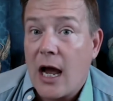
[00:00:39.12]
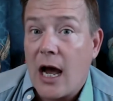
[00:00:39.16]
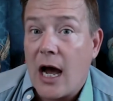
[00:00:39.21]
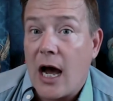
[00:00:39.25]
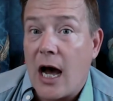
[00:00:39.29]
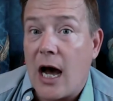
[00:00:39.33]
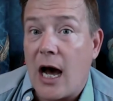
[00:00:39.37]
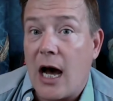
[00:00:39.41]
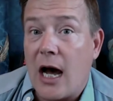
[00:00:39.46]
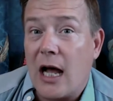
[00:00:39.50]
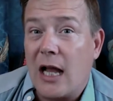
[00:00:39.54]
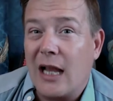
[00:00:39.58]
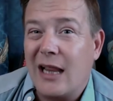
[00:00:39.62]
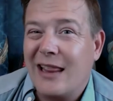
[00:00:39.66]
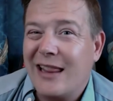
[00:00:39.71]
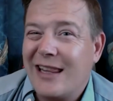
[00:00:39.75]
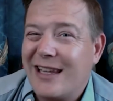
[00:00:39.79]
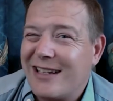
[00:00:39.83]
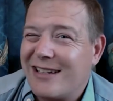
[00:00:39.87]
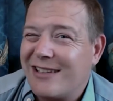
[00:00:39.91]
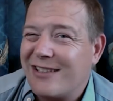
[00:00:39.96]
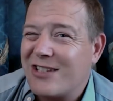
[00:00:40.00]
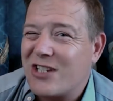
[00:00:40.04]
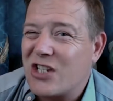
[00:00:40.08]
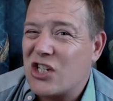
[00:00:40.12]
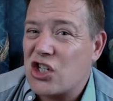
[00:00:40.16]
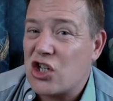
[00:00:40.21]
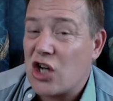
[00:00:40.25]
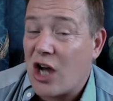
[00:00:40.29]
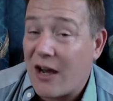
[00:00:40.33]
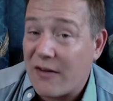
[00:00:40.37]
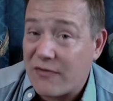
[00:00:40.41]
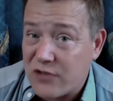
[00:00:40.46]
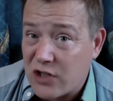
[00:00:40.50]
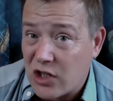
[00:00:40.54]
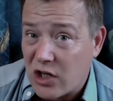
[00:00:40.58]
a little
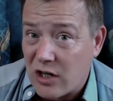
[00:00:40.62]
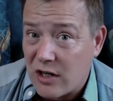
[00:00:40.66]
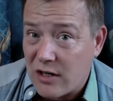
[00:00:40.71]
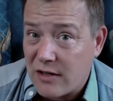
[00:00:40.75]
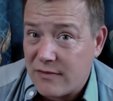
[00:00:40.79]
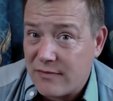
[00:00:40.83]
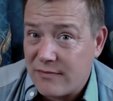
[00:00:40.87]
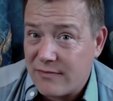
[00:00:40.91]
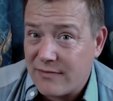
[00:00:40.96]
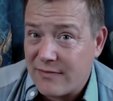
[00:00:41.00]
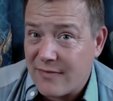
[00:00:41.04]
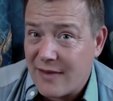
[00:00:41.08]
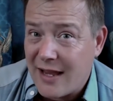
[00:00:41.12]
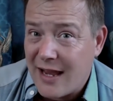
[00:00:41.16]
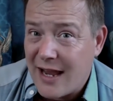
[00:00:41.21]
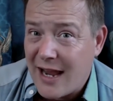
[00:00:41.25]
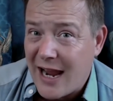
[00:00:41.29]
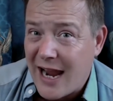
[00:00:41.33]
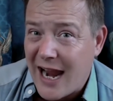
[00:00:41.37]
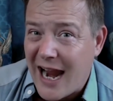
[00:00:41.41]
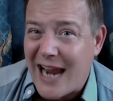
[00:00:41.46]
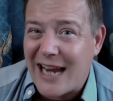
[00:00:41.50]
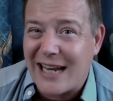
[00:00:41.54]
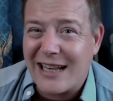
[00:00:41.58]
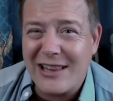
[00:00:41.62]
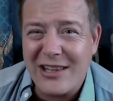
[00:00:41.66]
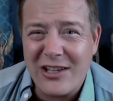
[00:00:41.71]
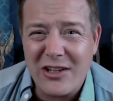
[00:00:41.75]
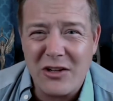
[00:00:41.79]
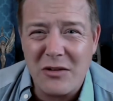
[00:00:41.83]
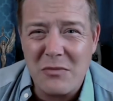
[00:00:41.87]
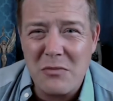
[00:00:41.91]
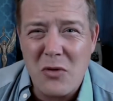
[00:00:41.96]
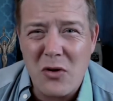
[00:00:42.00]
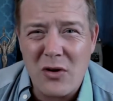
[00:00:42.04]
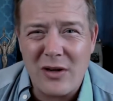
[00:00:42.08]
softer, and a
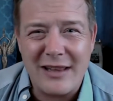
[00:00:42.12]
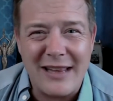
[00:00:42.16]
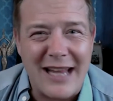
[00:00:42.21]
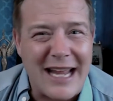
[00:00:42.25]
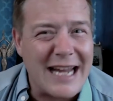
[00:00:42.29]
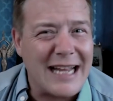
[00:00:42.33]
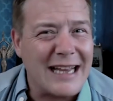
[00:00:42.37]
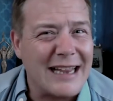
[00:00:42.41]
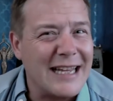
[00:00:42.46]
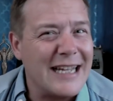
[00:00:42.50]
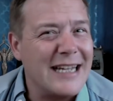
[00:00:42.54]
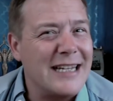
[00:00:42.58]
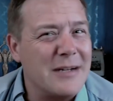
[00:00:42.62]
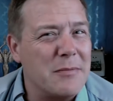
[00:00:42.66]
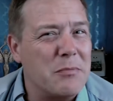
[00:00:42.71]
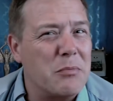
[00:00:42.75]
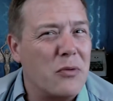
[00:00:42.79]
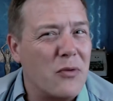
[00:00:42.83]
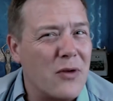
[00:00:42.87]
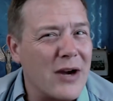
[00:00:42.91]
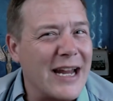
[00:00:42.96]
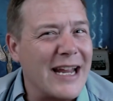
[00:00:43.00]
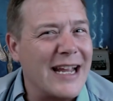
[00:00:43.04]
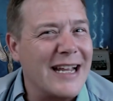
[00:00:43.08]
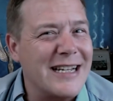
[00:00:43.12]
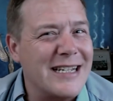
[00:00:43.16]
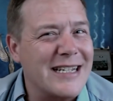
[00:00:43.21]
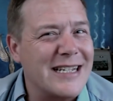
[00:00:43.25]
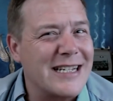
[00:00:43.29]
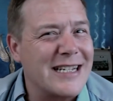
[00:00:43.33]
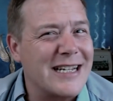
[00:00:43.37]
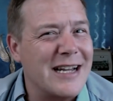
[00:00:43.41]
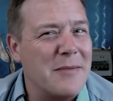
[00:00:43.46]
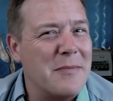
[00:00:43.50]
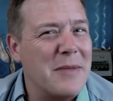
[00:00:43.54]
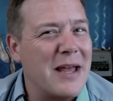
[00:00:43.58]
little more likely to bring in
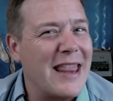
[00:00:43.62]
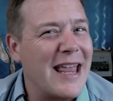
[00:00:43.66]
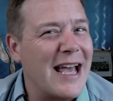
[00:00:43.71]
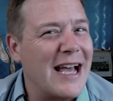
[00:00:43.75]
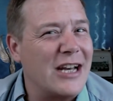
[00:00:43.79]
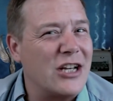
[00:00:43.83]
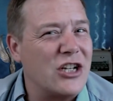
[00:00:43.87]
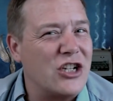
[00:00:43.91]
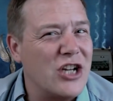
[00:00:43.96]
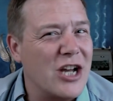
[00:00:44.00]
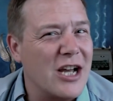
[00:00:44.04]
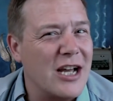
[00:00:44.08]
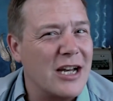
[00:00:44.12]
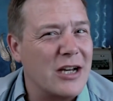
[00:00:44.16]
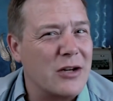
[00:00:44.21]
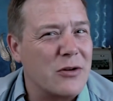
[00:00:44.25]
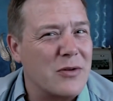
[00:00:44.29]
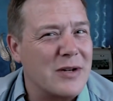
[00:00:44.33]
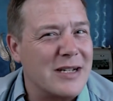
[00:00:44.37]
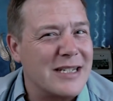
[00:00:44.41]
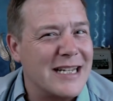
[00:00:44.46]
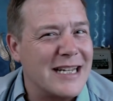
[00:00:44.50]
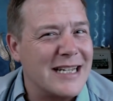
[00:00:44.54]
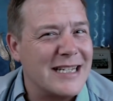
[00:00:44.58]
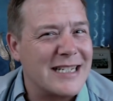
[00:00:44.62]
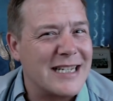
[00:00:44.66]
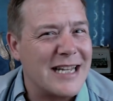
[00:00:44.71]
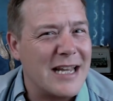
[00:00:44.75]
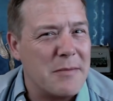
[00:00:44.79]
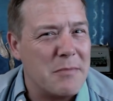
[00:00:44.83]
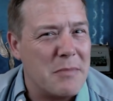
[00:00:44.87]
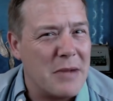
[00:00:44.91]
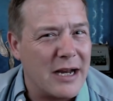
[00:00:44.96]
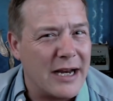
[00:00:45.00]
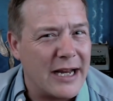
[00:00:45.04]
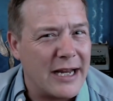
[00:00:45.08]
some of that John Krasinski
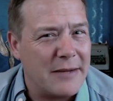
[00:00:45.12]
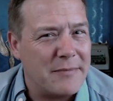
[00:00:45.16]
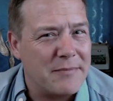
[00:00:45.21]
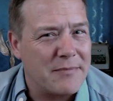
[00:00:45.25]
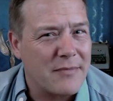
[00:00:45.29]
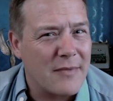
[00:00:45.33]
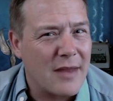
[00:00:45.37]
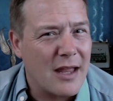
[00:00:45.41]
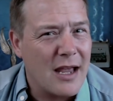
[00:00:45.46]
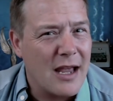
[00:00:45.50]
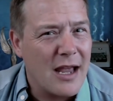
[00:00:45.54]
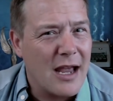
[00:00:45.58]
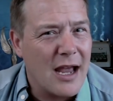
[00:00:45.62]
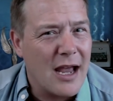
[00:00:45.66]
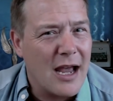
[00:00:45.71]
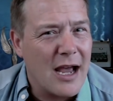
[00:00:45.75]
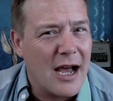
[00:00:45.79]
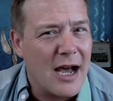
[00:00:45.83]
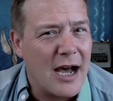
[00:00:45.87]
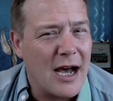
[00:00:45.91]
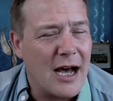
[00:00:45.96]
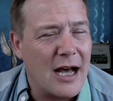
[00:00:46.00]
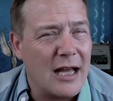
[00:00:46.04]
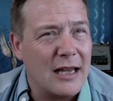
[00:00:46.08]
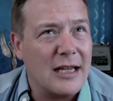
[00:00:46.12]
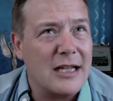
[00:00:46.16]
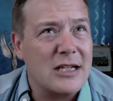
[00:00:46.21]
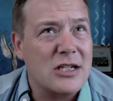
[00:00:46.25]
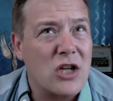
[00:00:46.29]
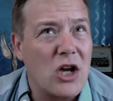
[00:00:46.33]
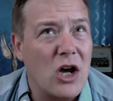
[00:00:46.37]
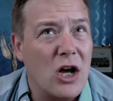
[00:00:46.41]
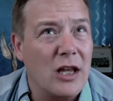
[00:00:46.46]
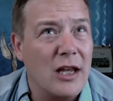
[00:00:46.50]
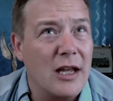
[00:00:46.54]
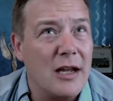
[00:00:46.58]
money. Let's
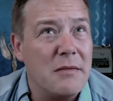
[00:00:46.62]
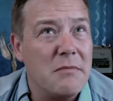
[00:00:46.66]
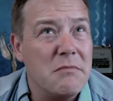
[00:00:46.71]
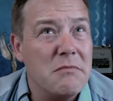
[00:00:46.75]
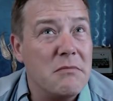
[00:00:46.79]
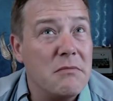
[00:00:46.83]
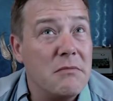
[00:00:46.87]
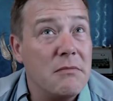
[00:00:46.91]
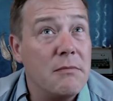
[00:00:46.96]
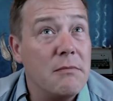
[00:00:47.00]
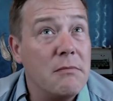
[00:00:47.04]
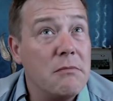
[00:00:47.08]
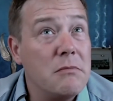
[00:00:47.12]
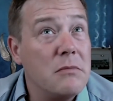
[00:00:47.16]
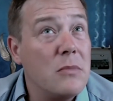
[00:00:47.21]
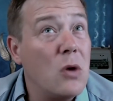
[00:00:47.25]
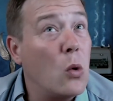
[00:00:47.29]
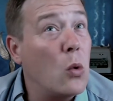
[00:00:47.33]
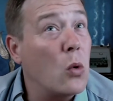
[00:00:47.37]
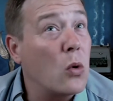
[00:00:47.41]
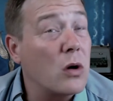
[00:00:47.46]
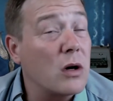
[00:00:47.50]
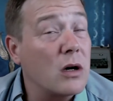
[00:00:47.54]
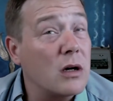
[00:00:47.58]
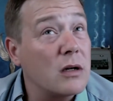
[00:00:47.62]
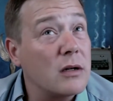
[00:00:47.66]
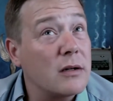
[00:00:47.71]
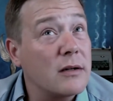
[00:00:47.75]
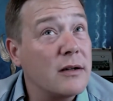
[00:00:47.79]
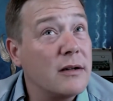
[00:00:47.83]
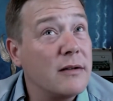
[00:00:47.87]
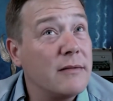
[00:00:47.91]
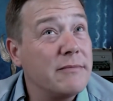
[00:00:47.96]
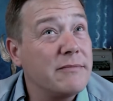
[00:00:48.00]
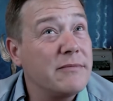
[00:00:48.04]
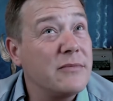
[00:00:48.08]
call it more
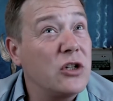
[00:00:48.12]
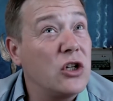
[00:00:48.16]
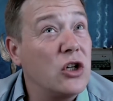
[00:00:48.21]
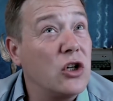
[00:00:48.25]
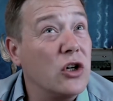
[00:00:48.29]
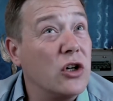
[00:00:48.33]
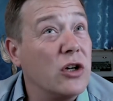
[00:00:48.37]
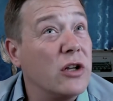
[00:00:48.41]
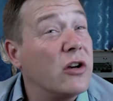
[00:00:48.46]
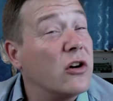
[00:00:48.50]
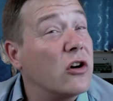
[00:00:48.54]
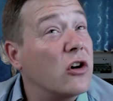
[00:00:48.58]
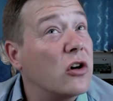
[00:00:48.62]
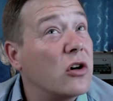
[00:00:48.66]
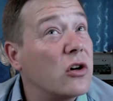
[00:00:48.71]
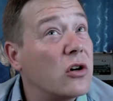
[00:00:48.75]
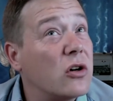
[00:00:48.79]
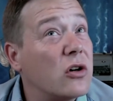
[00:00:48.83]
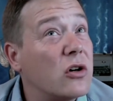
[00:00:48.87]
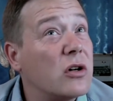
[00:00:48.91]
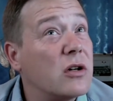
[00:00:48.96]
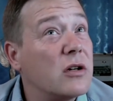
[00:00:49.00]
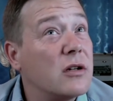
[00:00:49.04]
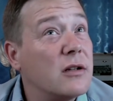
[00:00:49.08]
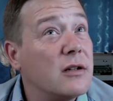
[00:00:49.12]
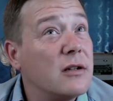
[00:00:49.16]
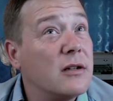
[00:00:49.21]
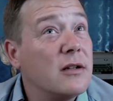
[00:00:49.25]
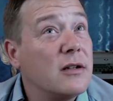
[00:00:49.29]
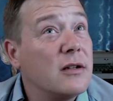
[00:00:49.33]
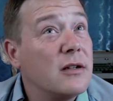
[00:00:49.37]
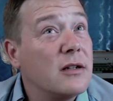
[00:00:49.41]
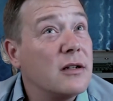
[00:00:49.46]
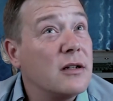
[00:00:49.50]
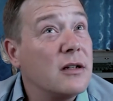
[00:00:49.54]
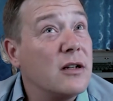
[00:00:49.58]
gooder
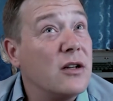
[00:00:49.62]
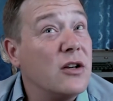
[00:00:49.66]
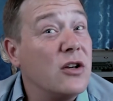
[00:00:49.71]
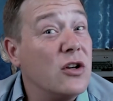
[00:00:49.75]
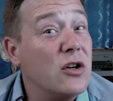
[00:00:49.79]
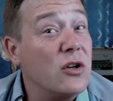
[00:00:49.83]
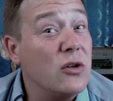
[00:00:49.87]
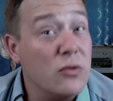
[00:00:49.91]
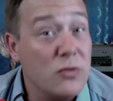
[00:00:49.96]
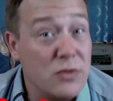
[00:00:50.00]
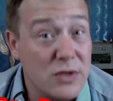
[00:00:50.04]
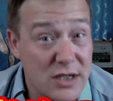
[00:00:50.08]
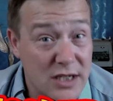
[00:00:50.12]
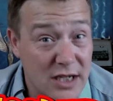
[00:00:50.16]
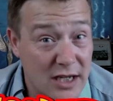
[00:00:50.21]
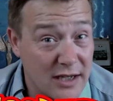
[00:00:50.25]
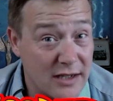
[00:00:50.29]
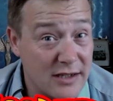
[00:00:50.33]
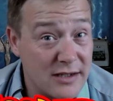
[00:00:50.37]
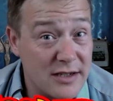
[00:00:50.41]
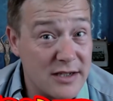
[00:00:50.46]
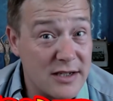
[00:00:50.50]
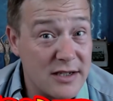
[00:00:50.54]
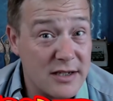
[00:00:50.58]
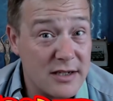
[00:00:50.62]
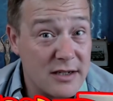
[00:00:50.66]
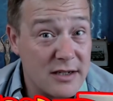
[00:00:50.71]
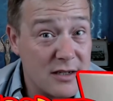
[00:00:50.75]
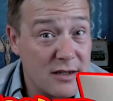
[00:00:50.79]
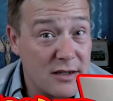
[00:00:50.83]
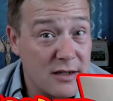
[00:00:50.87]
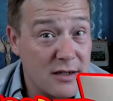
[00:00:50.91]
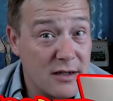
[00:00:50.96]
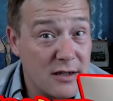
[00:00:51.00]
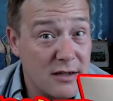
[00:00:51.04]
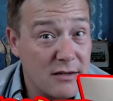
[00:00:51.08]
newses.
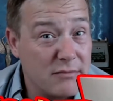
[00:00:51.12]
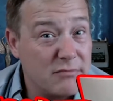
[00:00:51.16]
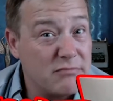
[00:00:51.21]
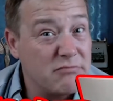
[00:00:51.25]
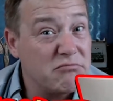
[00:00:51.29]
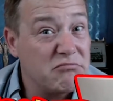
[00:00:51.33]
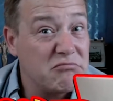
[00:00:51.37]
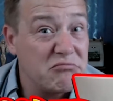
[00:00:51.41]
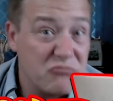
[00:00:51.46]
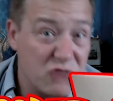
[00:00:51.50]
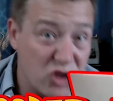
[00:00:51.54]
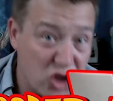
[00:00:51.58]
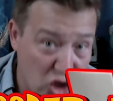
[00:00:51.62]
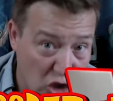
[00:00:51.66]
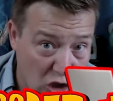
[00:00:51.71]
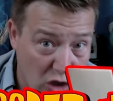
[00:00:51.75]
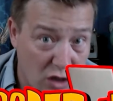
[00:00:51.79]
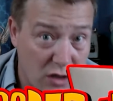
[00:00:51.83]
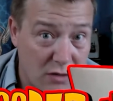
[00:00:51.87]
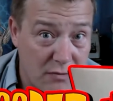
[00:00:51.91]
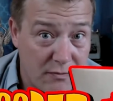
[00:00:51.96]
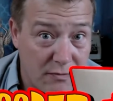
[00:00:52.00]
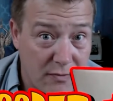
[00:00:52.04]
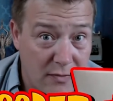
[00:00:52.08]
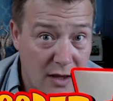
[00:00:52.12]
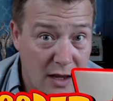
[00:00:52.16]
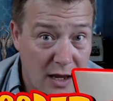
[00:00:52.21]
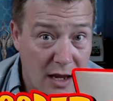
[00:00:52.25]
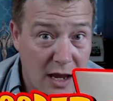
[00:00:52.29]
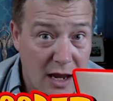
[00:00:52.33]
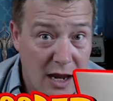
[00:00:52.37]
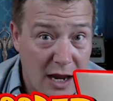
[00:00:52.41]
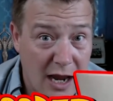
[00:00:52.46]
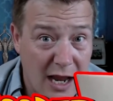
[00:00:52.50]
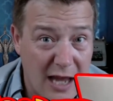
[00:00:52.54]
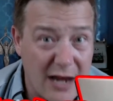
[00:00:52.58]
Sure.
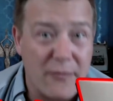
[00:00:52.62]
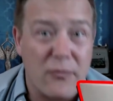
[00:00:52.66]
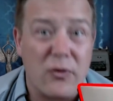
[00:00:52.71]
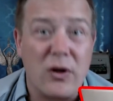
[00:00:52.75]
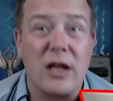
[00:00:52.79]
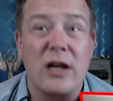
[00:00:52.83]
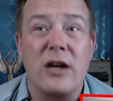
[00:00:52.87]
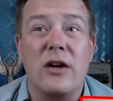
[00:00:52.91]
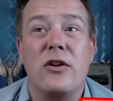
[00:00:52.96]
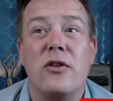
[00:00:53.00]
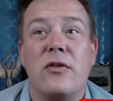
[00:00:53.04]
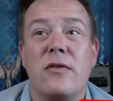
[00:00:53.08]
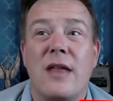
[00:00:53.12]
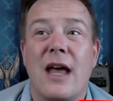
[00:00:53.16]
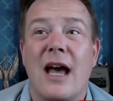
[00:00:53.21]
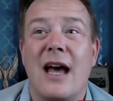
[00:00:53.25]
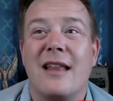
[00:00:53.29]
And if we're going to do that,